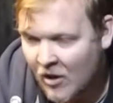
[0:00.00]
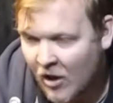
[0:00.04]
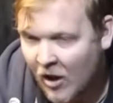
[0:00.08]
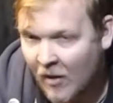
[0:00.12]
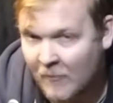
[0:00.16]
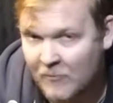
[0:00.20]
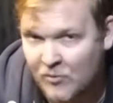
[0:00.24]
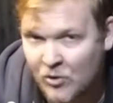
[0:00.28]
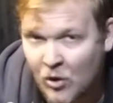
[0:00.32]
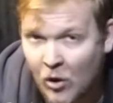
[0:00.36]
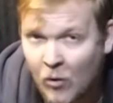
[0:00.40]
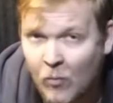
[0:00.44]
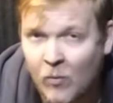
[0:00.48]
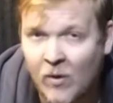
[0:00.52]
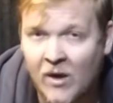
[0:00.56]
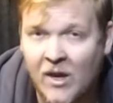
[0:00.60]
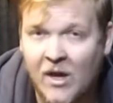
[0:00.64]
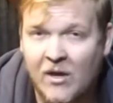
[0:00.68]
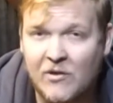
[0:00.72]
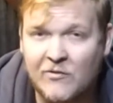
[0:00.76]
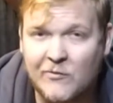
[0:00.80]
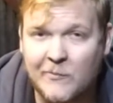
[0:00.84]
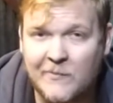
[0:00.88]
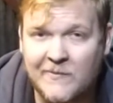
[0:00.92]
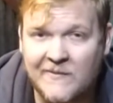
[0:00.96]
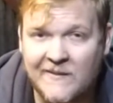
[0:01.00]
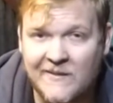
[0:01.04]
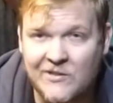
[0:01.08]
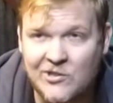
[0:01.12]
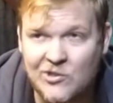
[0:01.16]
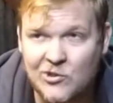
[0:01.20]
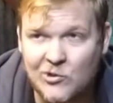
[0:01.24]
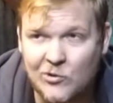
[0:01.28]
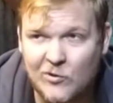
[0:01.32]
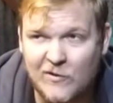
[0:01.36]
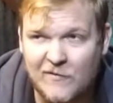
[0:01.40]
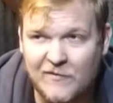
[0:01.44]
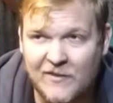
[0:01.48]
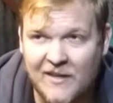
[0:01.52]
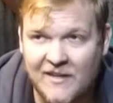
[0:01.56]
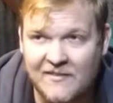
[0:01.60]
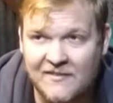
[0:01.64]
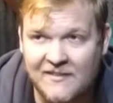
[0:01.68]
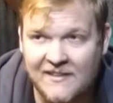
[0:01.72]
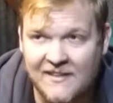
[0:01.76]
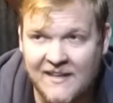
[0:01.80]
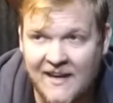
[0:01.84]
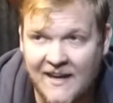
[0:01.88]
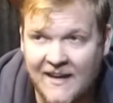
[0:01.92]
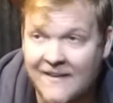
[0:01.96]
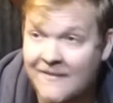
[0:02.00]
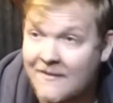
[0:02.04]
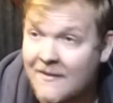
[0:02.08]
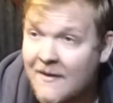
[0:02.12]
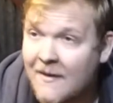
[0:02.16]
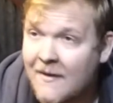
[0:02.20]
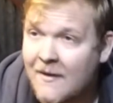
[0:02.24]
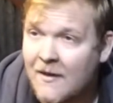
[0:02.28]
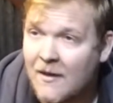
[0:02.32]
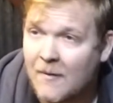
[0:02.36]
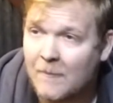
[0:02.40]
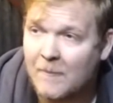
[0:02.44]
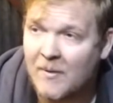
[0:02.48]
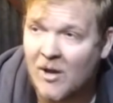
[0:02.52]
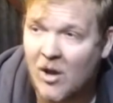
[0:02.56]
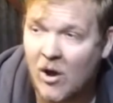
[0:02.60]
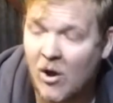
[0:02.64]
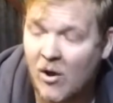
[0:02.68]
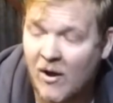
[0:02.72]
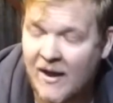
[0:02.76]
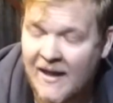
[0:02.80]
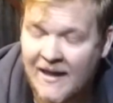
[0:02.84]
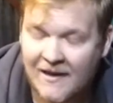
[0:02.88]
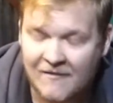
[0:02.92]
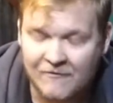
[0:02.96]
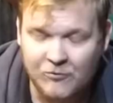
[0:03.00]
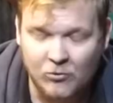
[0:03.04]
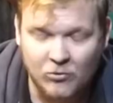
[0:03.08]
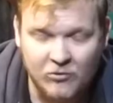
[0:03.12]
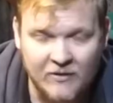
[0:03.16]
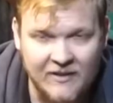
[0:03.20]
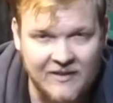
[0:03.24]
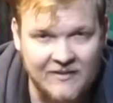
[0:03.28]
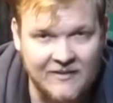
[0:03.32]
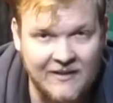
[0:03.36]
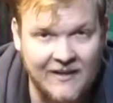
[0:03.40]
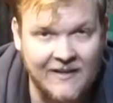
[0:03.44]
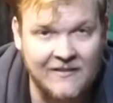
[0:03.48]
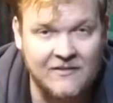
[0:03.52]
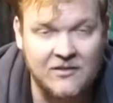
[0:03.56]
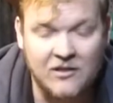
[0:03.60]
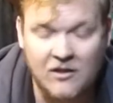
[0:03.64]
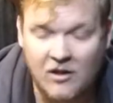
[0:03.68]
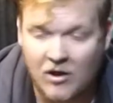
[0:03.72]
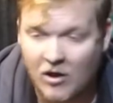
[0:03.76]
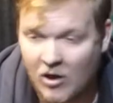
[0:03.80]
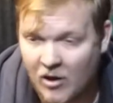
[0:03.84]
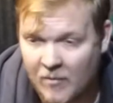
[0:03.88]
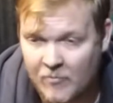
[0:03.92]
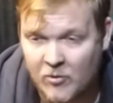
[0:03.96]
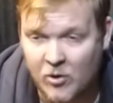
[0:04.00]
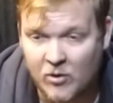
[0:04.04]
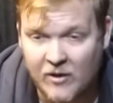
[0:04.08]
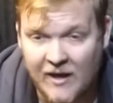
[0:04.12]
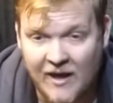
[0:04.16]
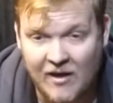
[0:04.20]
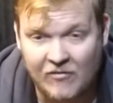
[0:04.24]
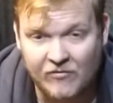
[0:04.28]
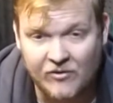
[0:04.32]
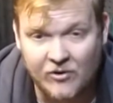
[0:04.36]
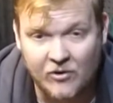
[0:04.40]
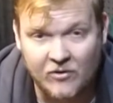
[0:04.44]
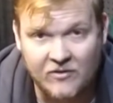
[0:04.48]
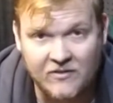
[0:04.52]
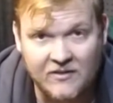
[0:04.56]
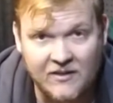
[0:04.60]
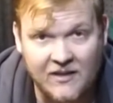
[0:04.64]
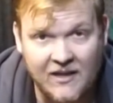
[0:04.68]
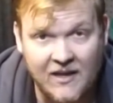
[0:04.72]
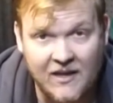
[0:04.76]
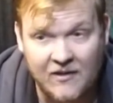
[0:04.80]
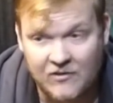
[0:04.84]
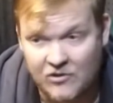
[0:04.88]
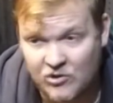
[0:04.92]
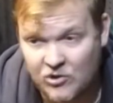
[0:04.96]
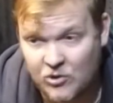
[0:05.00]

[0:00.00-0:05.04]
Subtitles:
I'm not 100% sure if that's the case, but I have already said I'm not galvanising it.